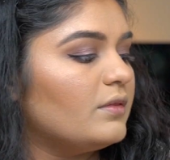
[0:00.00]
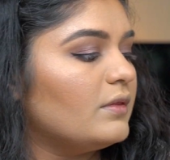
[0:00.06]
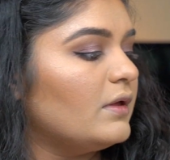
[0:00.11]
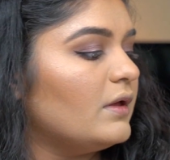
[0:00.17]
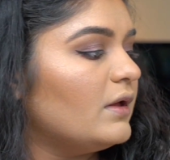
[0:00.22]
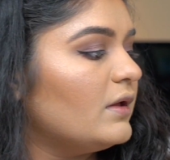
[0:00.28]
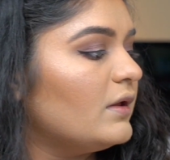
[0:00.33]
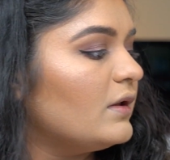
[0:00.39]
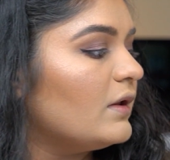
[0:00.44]

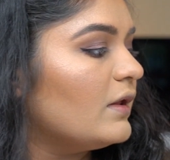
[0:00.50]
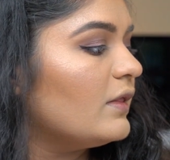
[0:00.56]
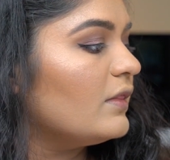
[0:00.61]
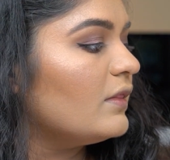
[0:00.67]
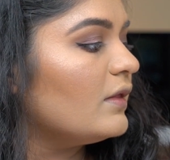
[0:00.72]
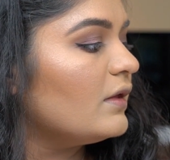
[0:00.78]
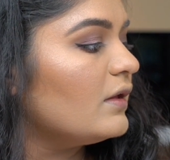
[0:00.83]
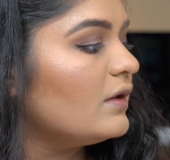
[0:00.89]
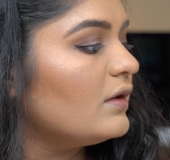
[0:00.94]
that.
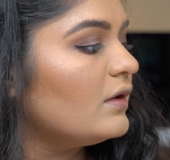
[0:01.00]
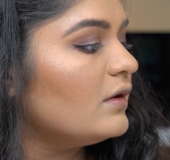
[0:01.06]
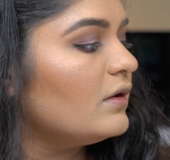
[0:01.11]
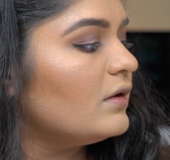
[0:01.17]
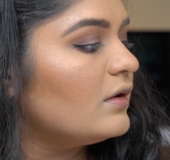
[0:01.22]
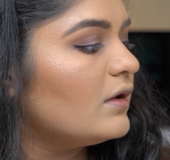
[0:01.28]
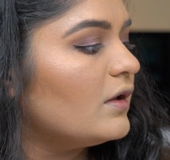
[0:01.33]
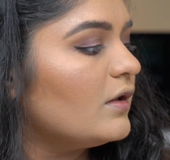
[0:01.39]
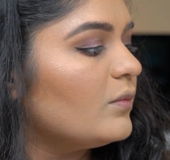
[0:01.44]
And then
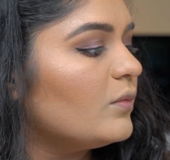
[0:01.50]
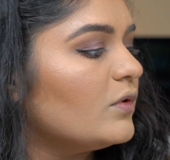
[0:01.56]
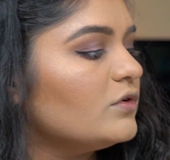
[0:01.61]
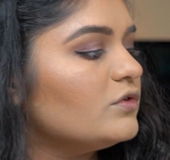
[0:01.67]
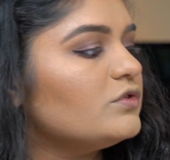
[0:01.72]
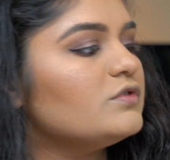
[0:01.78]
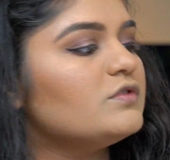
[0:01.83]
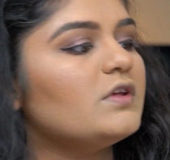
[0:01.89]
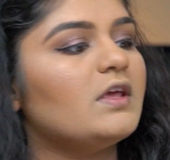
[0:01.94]
I
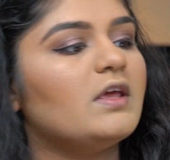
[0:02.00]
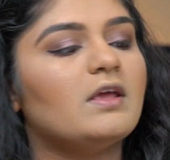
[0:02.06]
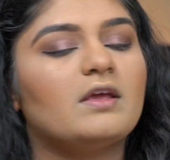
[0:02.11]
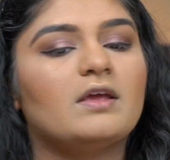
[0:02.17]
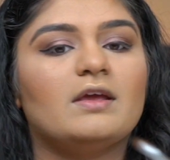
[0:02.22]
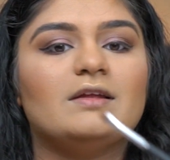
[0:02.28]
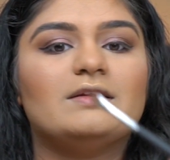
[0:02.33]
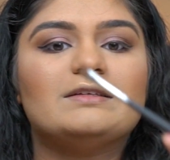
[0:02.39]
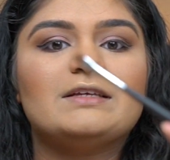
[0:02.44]
want to
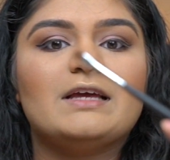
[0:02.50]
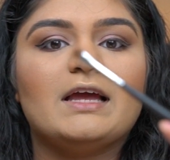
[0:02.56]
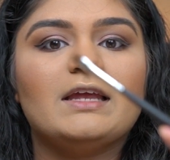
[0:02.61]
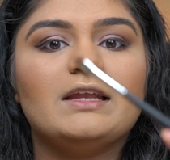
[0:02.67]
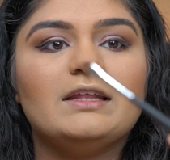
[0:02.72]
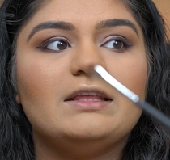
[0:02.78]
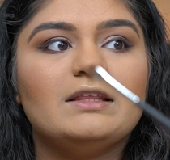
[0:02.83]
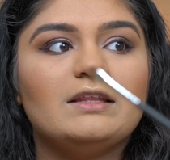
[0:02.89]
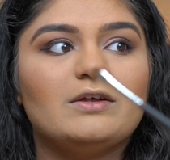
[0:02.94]
take a
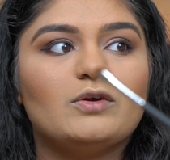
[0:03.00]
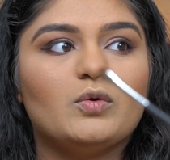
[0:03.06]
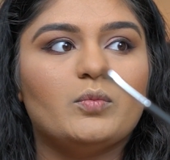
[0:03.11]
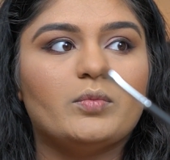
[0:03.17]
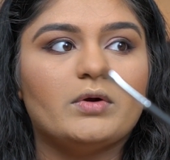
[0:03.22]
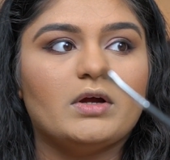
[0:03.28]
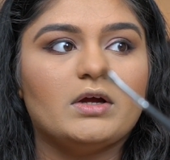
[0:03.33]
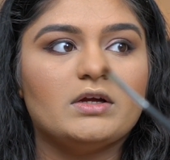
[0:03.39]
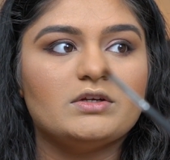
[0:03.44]
tiny little
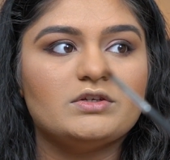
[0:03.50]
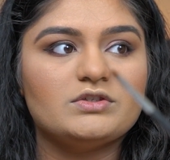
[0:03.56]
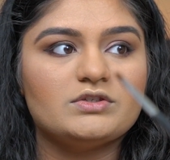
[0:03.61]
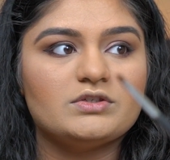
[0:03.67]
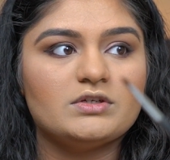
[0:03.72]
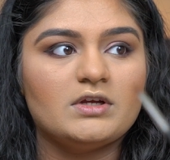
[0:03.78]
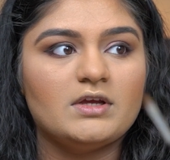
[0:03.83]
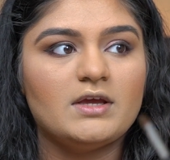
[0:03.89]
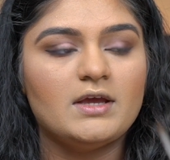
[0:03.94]

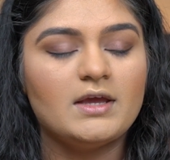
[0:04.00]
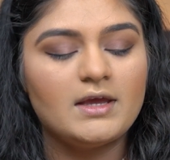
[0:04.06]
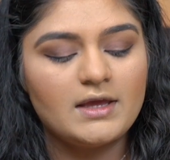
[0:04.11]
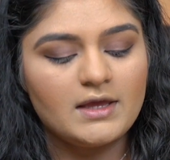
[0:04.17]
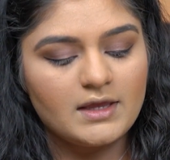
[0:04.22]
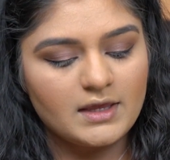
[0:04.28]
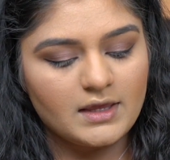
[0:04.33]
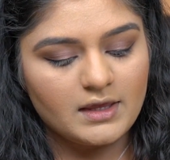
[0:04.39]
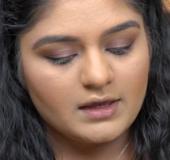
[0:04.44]
brush
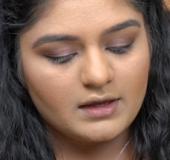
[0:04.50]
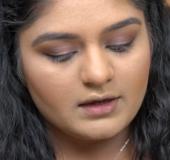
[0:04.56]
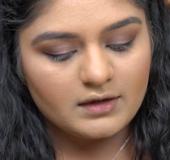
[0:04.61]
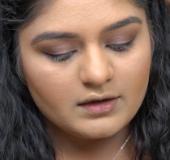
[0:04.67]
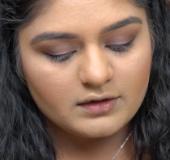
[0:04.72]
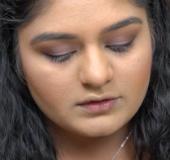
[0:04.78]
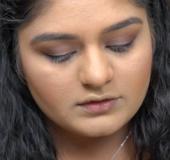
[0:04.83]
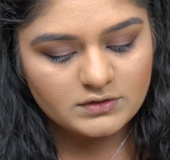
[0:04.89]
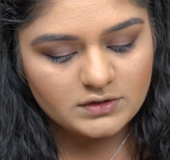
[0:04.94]

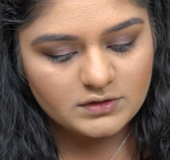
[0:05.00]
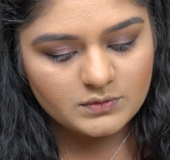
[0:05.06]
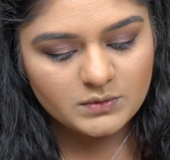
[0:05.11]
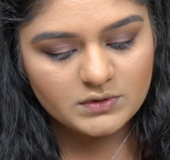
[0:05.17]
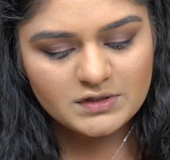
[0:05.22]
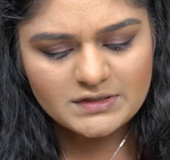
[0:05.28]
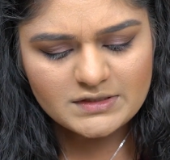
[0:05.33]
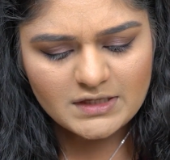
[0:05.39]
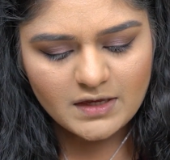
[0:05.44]
and
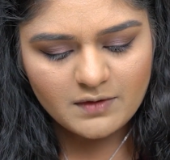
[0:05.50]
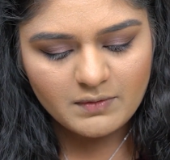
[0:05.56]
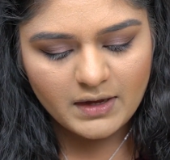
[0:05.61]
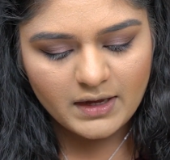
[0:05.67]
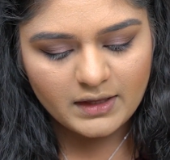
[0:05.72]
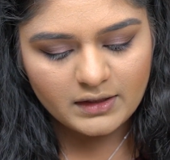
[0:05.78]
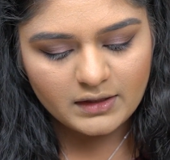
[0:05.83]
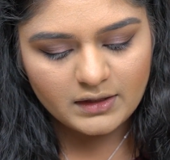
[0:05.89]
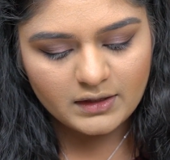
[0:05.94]
with the same
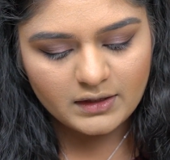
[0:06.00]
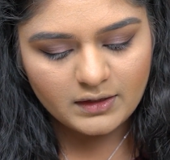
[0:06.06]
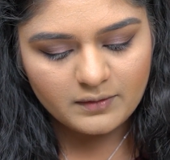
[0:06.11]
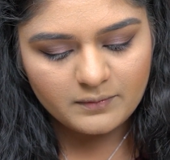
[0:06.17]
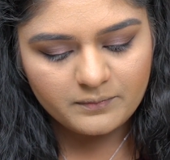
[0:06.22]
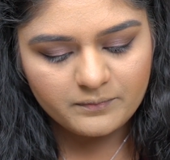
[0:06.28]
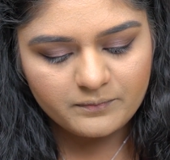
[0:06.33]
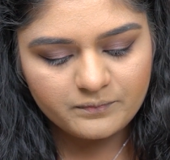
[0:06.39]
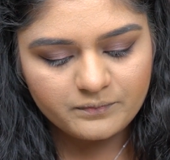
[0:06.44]
highlight,